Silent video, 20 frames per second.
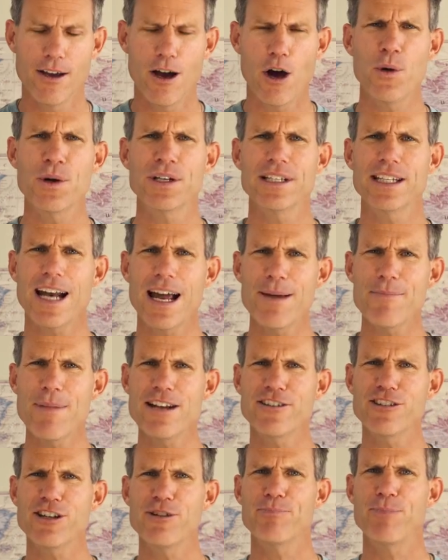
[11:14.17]
Oh, and did I
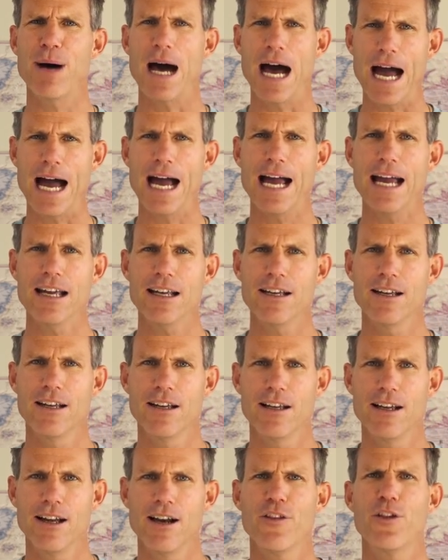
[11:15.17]
mention pie?
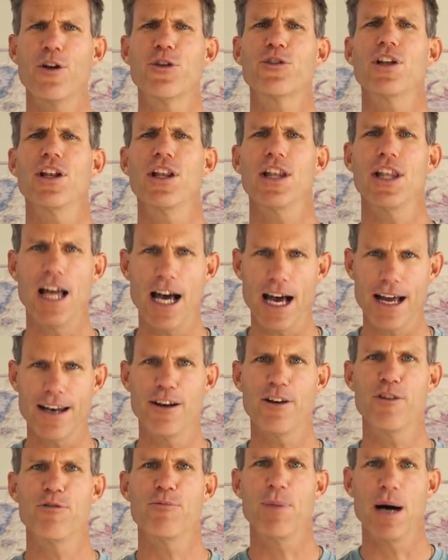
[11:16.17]
There's a lot
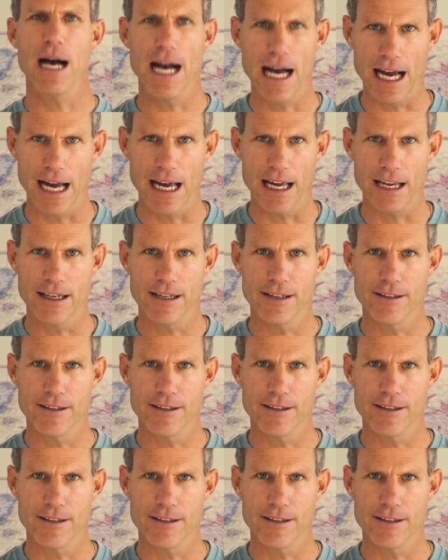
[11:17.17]
of pie.